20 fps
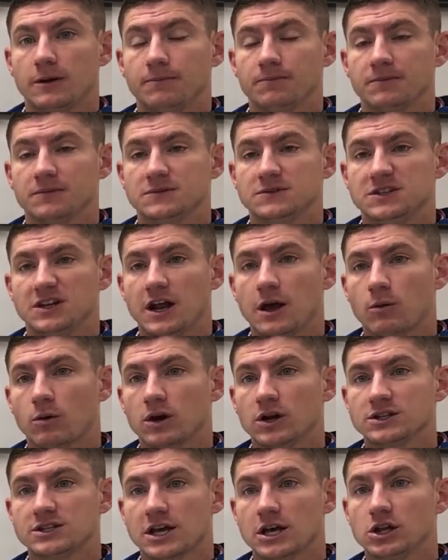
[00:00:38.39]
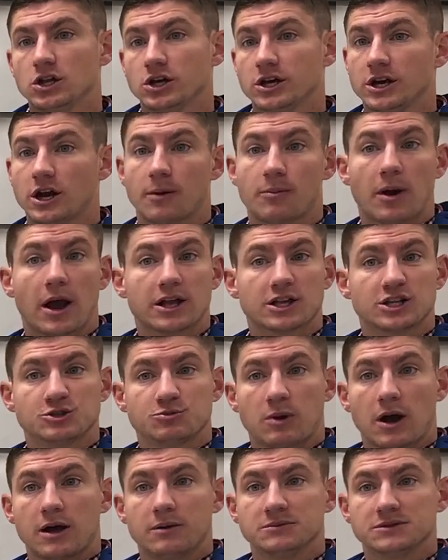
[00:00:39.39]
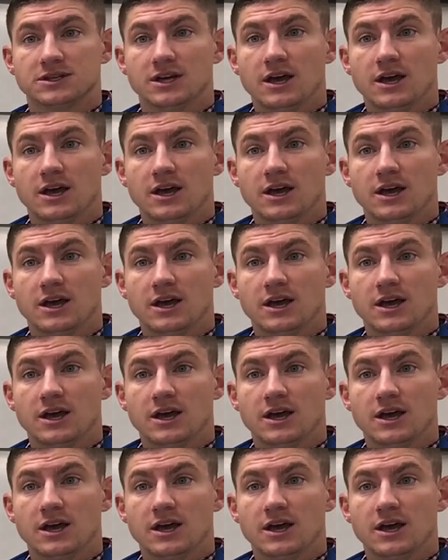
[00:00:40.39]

Today we're going to take a look at our practice problems